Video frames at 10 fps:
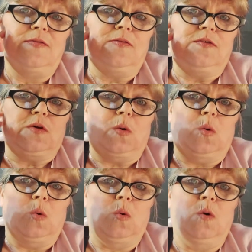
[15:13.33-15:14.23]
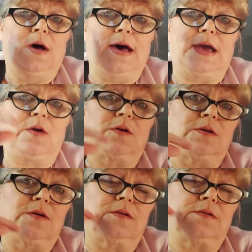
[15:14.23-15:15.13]
So I
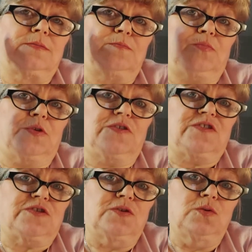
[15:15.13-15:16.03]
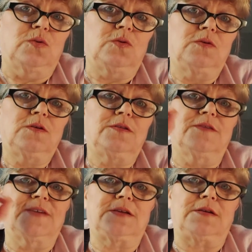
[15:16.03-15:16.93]
couldn't pursue
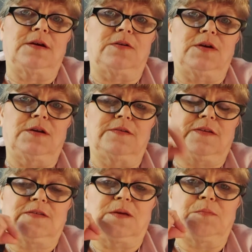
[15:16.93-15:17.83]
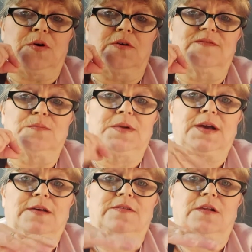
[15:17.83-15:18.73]
the veterinarian assistant part of it
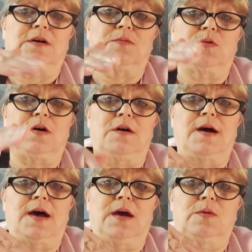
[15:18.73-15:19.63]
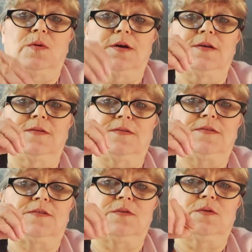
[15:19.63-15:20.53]
because a lot where I
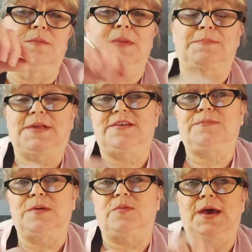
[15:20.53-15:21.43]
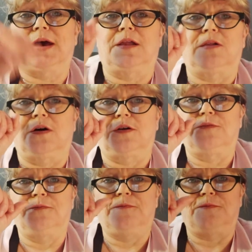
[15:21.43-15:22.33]
was doing my placement, we had a lot
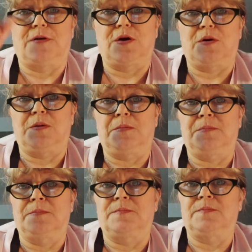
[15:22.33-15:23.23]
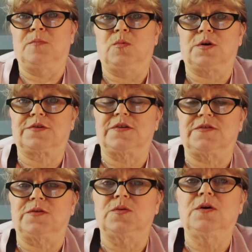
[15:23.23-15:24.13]
of farm work to
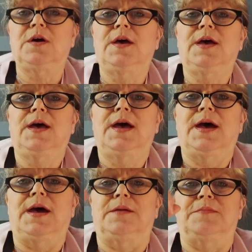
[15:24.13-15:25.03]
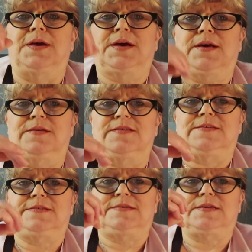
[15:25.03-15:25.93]
do. And
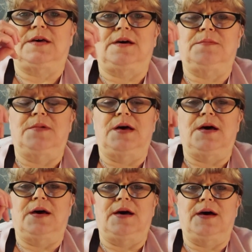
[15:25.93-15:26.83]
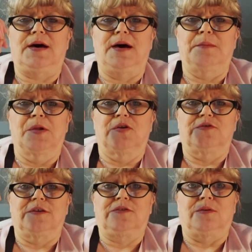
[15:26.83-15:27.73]
because I'm
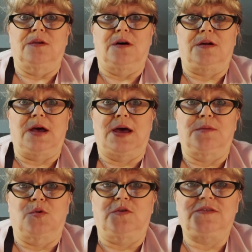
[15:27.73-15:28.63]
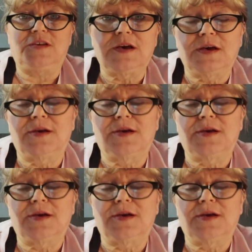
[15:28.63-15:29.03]
allergic to a lot of animals,